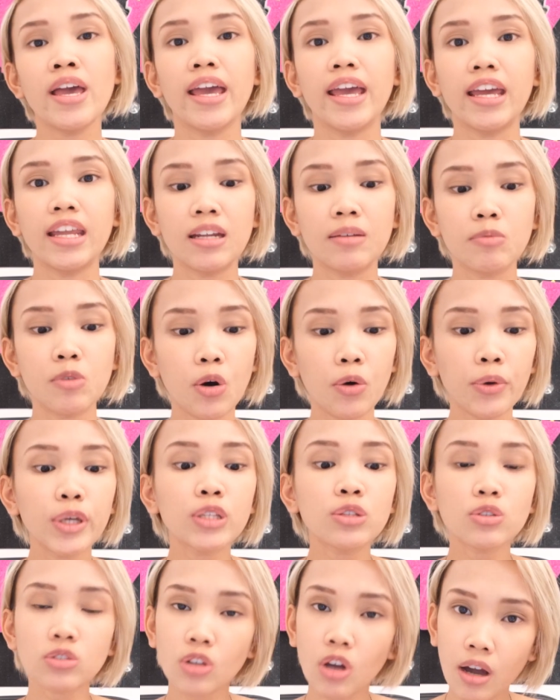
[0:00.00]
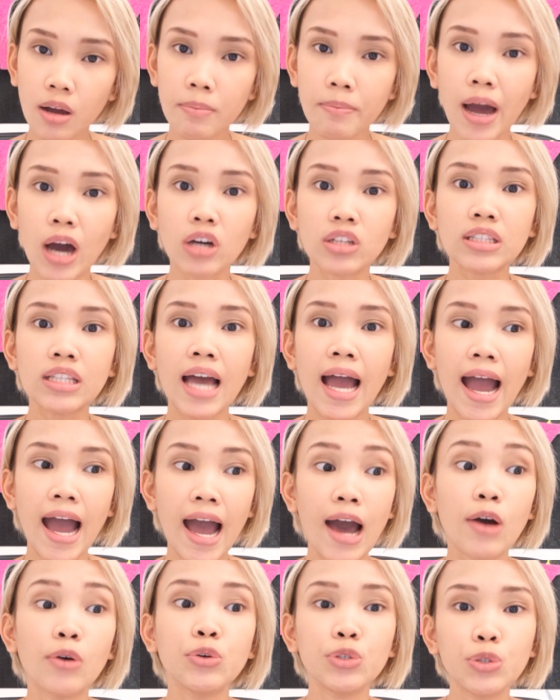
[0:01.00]
And I'm going to talk about
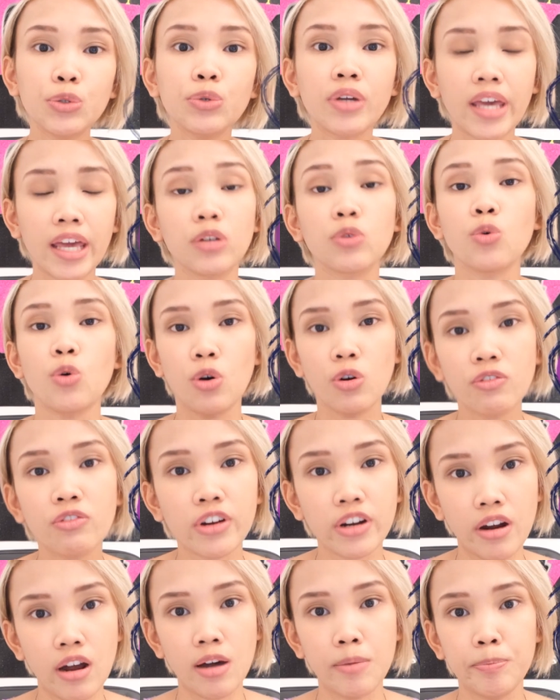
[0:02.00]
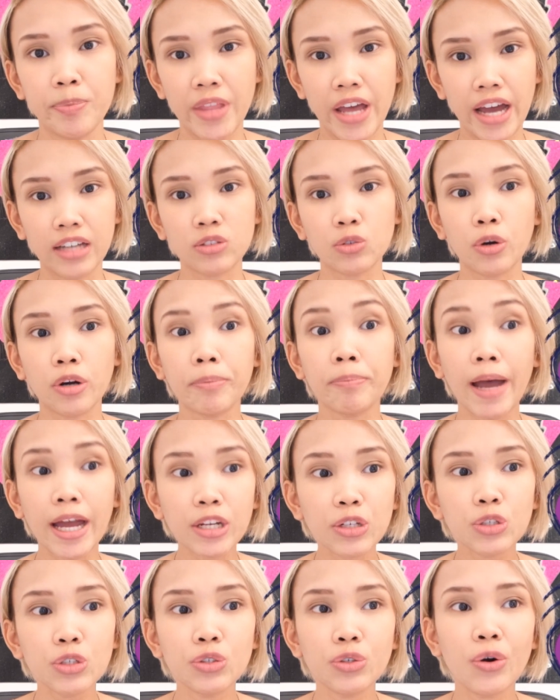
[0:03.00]
how you can overcome that or
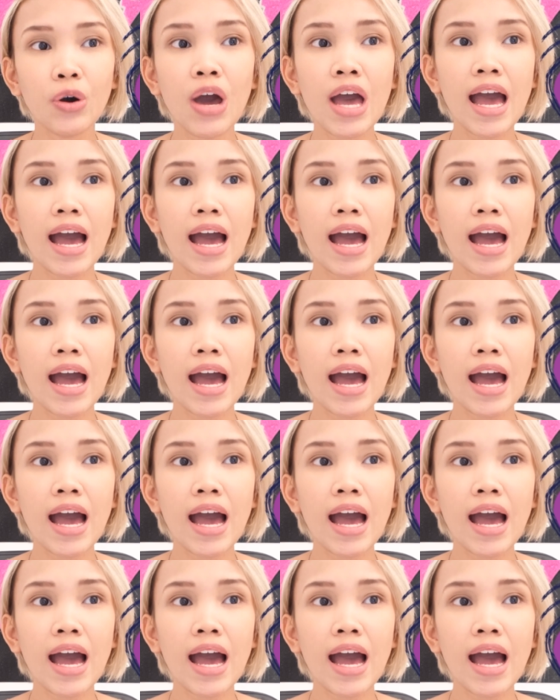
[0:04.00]
paano nyo